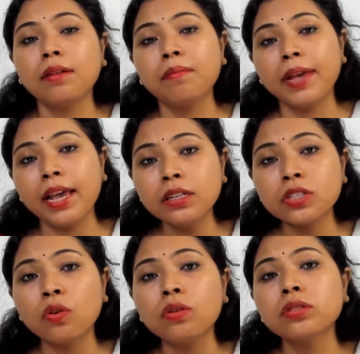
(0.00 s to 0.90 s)
The main
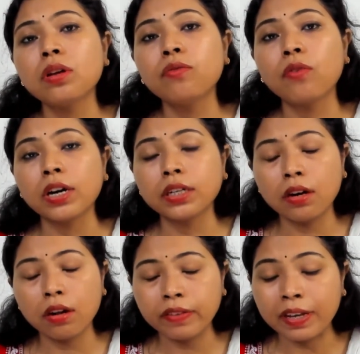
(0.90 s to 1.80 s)
source of
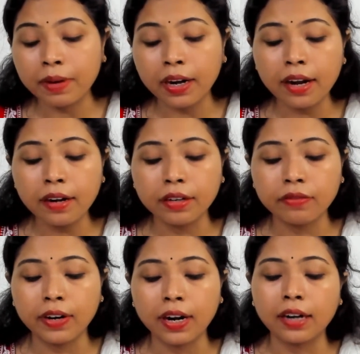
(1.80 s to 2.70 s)
water of Himalayan
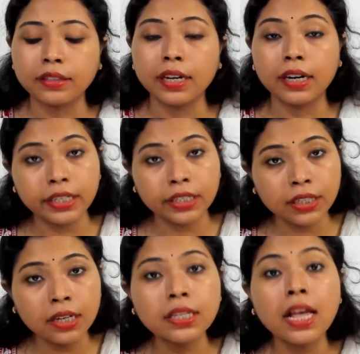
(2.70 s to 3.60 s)
river are the
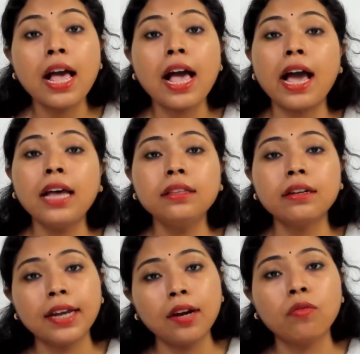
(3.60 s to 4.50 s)
glaciers and
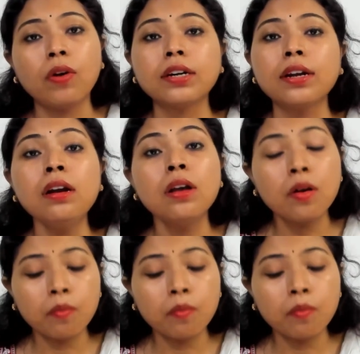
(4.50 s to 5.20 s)
the rainwater